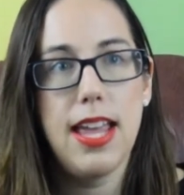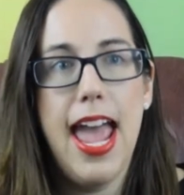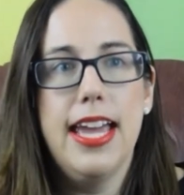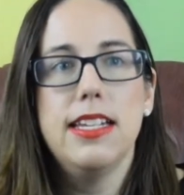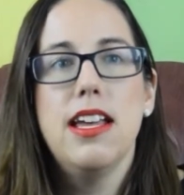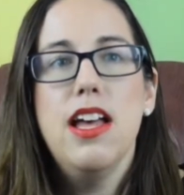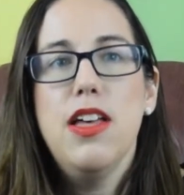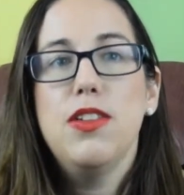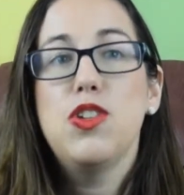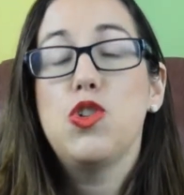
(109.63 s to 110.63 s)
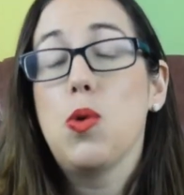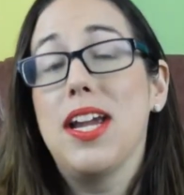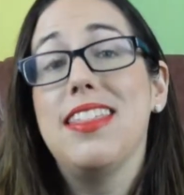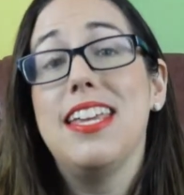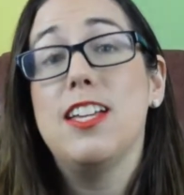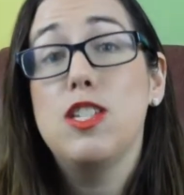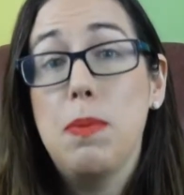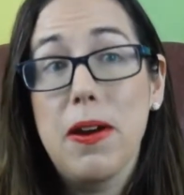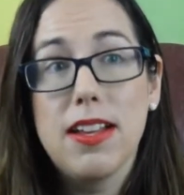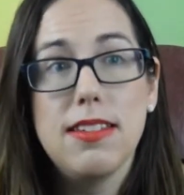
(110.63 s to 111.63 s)
and the story and the
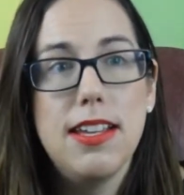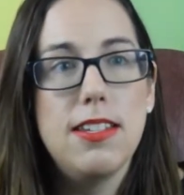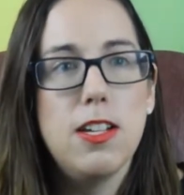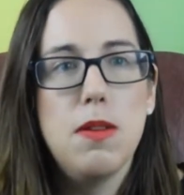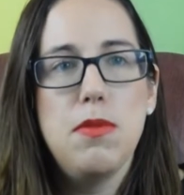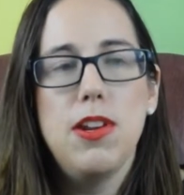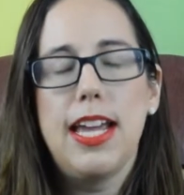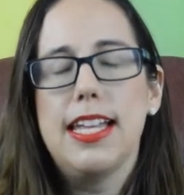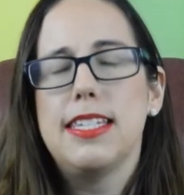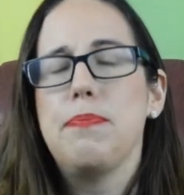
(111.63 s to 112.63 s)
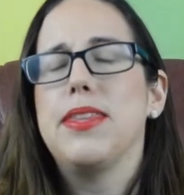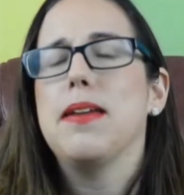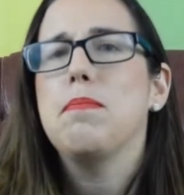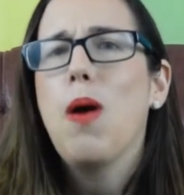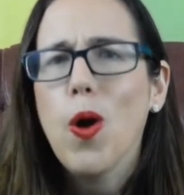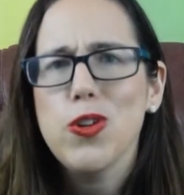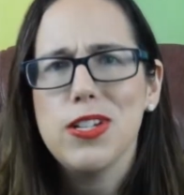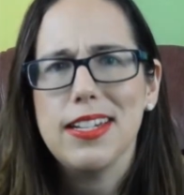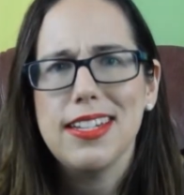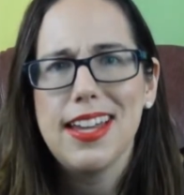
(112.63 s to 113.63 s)
experience needs to communicate something
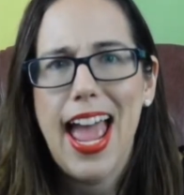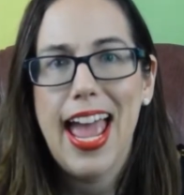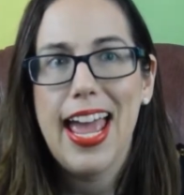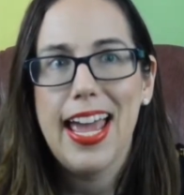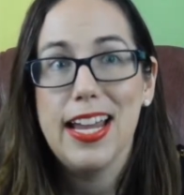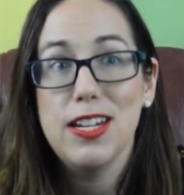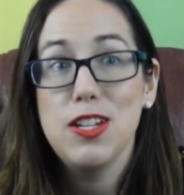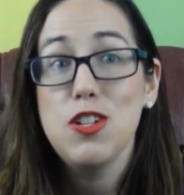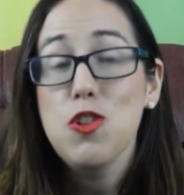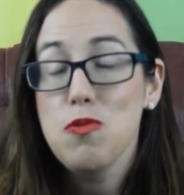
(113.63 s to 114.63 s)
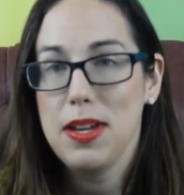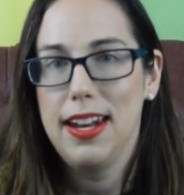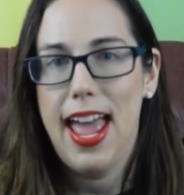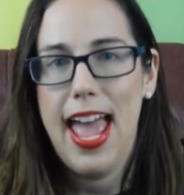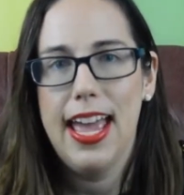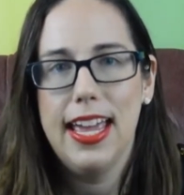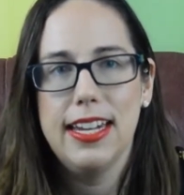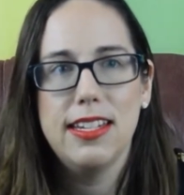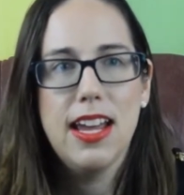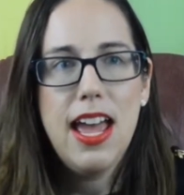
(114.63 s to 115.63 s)
potent and human and